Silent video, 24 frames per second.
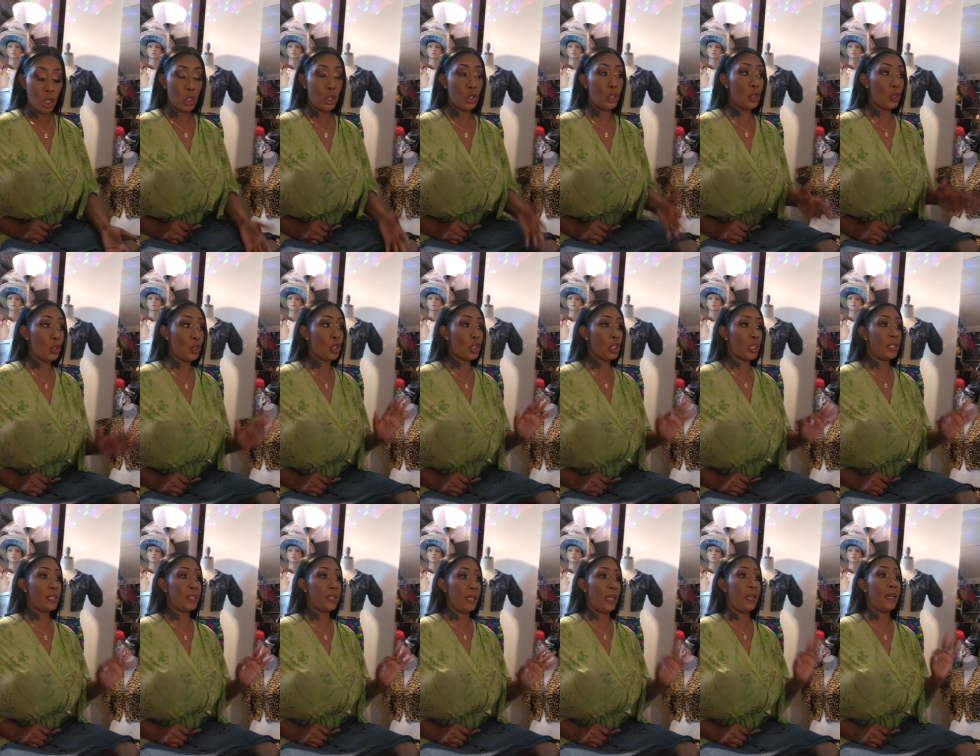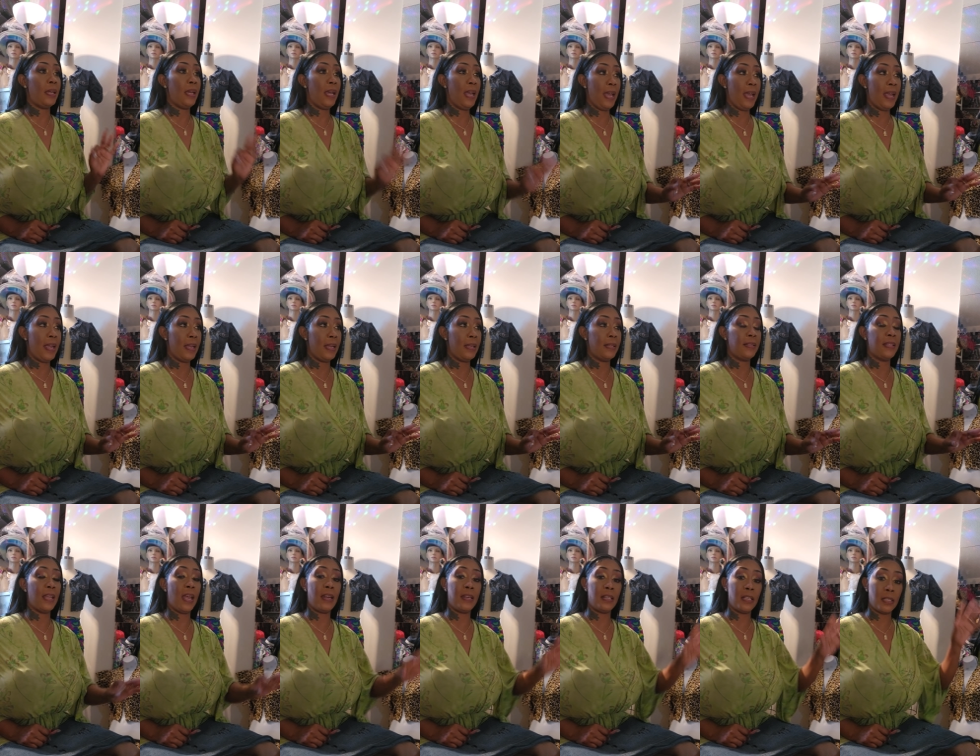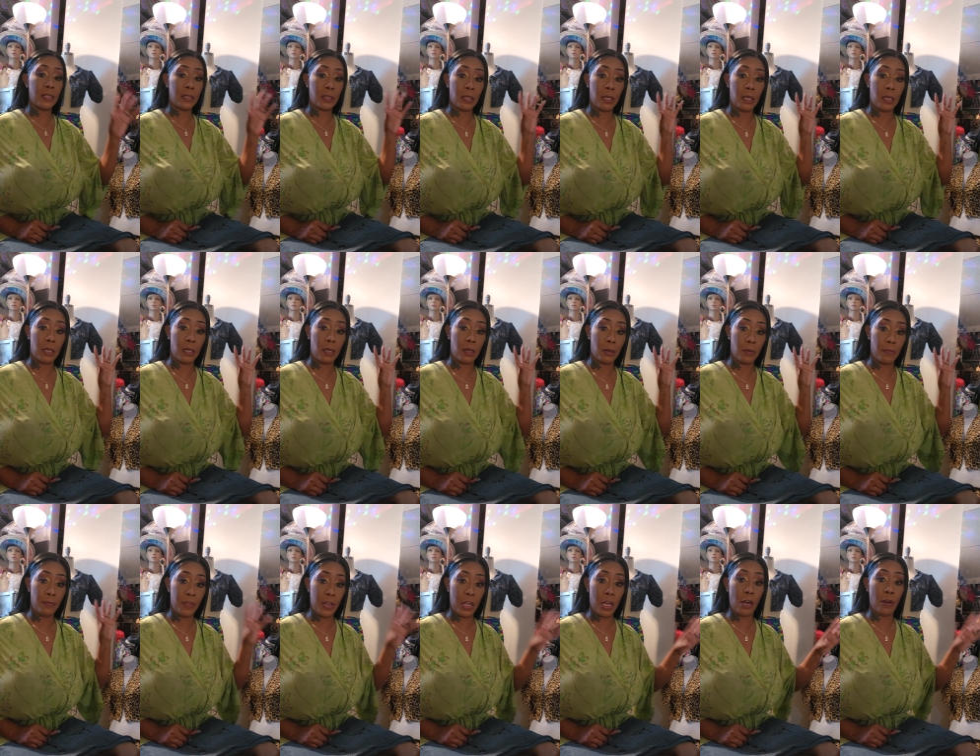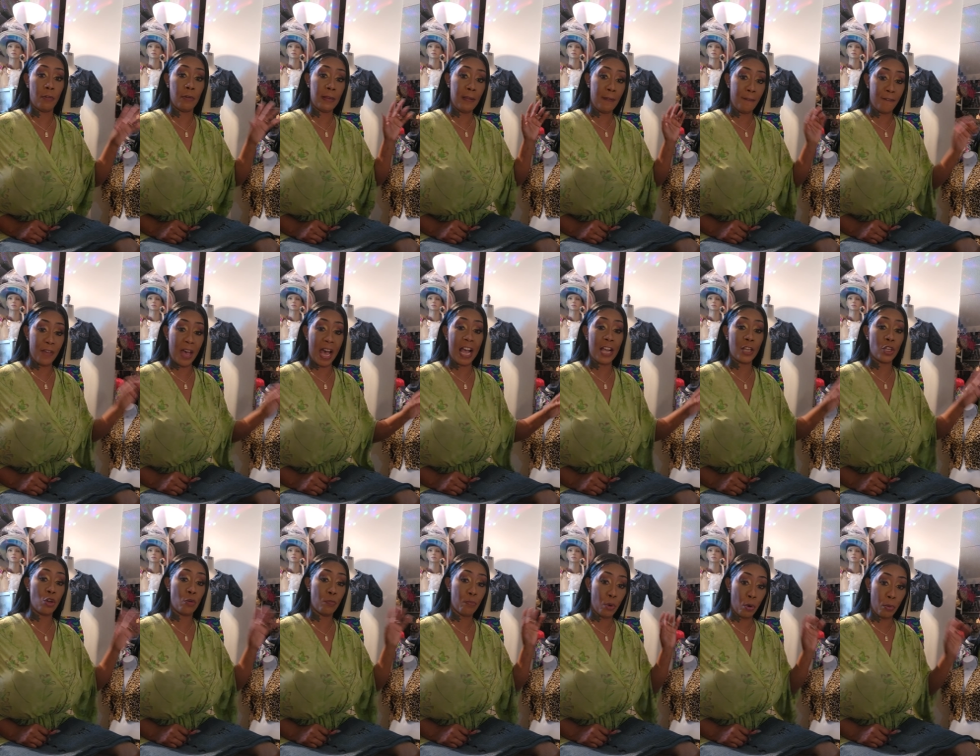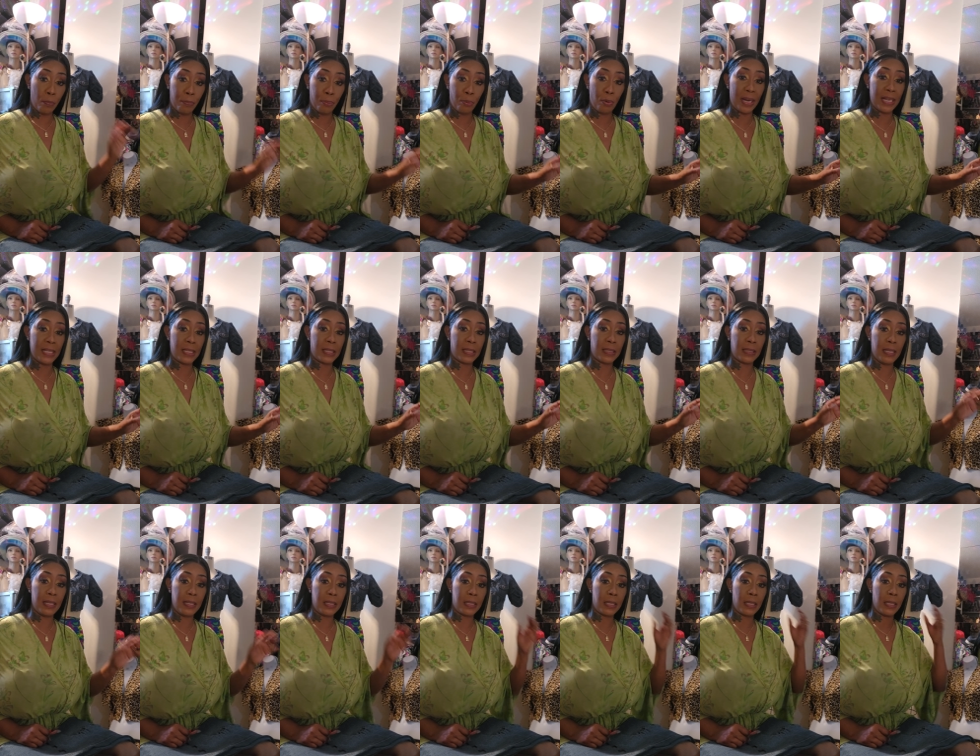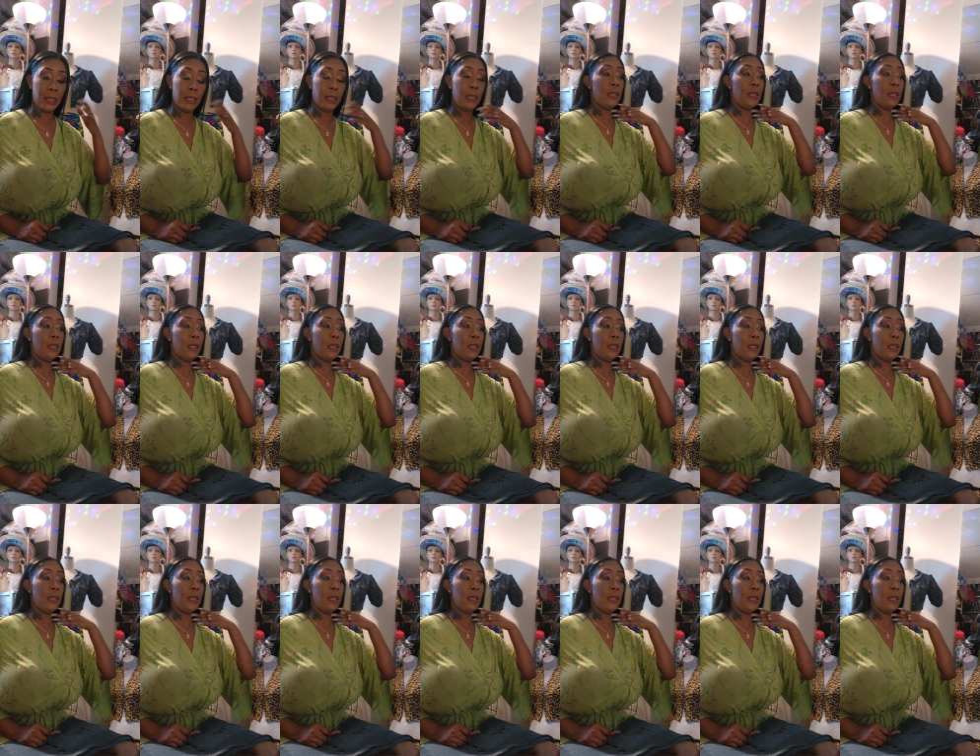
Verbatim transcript: You should have said, hey, that is a very valuable bracelet.